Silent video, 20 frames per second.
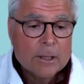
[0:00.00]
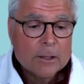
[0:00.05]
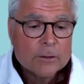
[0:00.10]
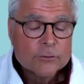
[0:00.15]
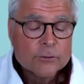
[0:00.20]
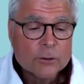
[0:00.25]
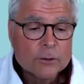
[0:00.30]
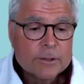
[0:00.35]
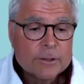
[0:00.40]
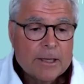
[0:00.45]

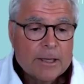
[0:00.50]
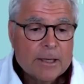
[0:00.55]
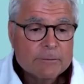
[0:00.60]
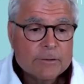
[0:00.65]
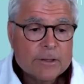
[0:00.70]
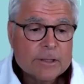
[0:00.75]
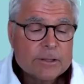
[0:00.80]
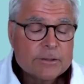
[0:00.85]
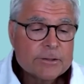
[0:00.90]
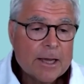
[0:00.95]
So, to give
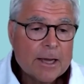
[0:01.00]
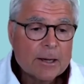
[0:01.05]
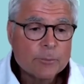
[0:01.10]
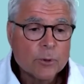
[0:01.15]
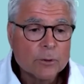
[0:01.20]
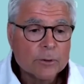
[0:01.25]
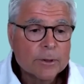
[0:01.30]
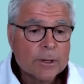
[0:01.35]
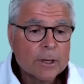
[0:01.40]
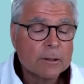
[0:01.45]
an
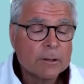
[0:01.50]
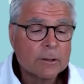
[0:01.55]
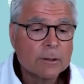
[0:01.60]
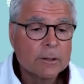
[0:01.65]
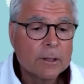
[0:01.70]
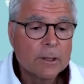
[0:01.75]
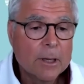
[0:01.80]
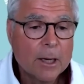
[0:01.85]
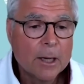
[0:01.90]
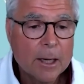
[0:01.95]
example, there
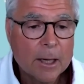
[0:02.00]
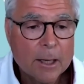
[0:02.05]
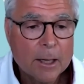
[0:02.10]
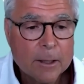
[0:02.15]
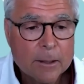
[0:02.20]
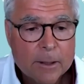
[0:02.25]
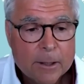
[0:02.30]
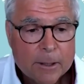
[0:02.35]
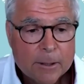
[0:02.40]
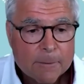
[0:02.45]

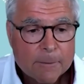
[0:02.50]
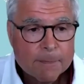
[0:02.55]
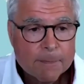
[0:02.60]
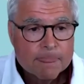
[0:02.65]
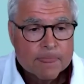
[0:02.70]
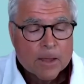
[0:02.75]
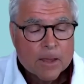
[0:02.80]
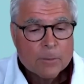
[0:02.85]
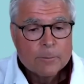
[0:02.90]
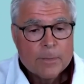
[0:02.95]
uh,
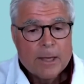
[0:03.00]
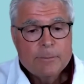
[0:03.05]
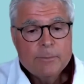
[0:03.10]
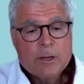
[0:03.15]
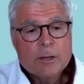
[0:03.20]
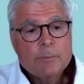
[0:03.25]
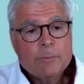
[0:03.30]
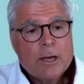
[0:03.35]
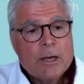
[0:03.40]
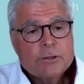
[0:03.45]
maybe
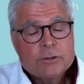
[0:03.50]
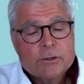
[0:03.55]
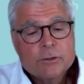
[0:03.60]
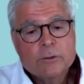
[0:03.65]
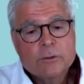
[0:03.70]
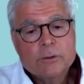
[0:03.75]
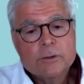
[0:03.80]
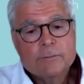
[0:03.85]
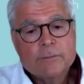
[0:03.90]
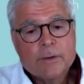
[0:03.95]
a patient
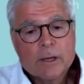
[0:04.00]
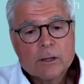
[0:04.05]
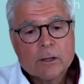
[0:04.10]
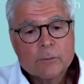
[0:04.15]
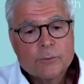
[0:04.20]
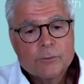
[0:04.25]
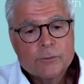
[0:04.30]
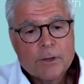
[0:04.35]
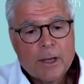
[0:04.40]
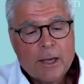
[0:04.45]
who
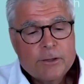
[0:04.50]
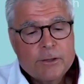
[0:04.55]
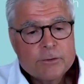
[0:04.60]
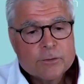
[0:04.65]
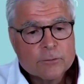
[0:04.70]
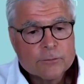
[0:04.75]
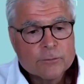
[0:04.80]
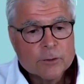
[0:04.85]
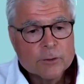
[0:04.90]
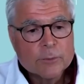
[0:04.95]
develops
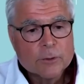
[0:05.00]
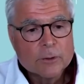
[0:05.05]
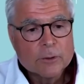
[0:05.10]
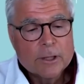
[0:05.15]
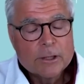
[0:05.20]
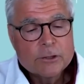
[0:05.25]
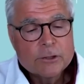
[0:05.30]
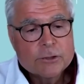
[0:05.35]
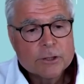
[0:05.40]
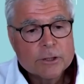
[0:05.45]
atrial
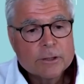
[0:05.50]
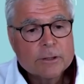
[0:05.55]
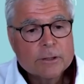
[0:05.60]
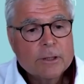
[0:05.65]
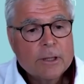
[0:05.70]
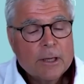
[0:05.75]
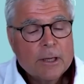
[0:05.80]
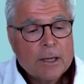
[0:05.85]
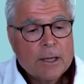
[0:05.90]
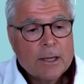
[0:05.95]

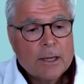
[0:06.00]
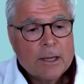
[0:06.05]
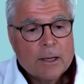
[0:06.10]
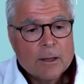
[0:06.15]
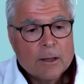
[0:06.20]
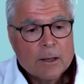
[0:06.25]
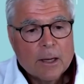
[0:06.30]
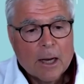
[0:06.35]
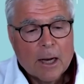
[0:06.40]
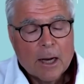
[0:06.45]
fibrillation
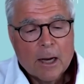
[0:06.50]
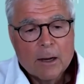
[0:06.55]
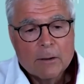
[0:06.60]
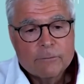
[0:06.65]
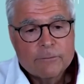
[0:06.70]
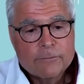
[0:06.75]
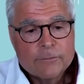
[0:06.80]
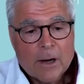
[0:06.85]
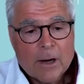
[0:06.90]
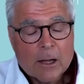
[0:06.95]
uh,
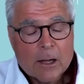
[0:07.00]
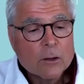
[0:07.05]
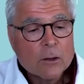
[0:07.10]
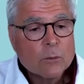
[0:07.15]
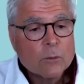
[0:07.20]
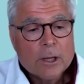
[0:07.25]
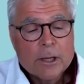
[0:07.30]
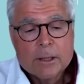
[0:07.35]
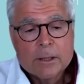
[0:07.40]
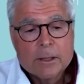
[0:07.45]

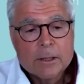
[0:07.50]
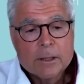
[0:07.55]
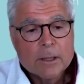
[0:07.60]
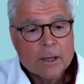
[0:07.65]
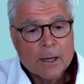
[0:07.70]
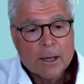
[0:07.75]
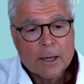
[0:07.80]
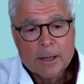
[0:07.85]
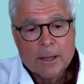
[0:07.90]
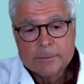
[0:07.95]
following
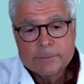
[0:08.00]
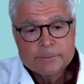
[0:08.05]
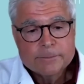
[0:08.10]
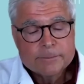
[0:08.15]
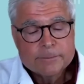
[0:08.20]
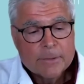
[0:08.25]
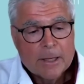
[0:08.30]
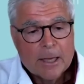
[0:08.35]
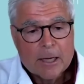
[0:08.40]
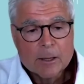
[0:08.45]
um,
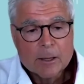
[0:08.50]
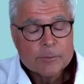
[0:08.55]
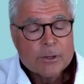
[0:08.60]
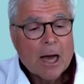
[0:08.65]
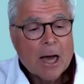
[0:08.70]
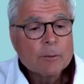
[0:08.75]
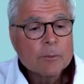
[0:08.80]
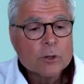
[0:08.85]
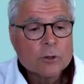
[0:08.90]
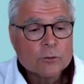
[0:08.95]
an
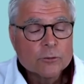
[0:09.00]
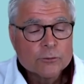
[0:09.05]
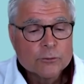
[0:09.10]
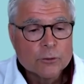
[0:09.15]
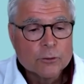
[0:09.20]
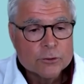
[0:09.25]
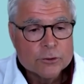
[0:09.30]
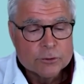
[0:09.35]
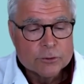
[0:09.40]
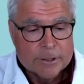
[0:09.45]
abdominal
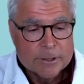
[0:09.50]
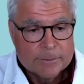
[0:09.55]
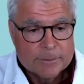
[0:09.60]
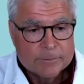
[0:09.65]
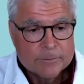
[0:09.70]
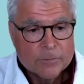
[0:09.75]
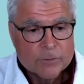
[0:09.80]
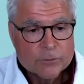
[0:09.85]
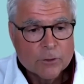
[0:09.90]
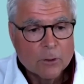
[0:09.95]
surgery.
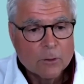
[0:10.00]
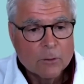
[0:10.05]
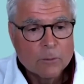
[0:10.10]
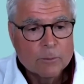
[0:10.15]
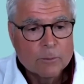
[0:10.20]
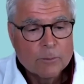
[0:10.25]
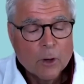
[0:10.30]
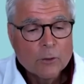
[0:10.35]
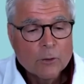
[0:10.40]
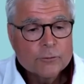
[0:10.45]

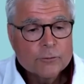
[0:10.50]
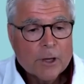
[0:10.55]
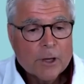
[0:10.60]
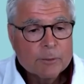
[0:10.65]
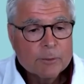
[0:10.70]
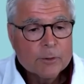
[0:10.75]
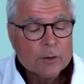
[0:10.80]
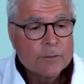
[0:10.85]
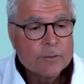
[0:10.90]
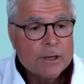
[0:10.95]
So,
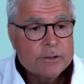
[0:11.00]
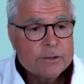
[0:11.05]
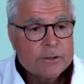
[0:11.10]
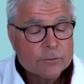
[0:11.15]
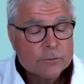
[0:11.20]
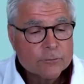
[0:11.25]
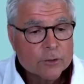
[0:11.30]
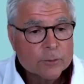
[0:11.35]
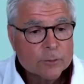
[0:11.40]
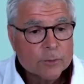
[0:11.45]
postoperative
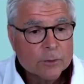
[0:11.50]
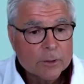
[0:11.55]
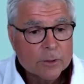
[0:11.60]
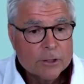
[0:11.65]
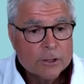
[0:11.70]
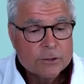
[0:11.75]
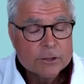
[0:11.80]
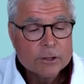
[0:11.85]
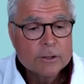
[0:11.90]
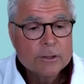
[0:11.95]
atrial
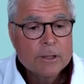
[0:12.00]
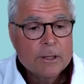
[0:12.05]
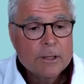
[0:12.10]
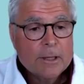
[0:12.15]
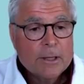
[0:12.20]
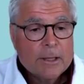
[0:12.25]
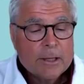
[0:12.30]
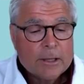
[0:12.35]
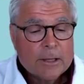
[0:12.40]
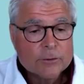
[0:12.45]
fibrillation
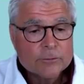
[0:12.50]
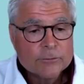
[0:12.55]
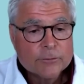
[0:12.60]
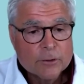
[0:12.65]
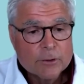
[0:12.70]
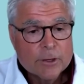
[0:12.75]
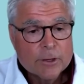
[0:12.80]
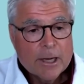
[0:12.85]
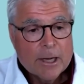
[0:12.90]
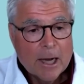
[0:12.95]
is
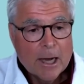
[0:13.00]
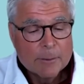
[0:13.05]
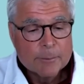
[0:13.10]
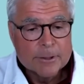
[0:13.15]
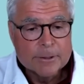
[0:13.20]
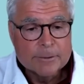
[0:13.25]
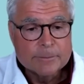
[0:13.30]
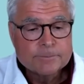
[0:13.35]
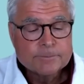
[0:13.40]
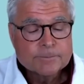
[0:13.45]
very
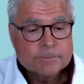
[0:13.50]
common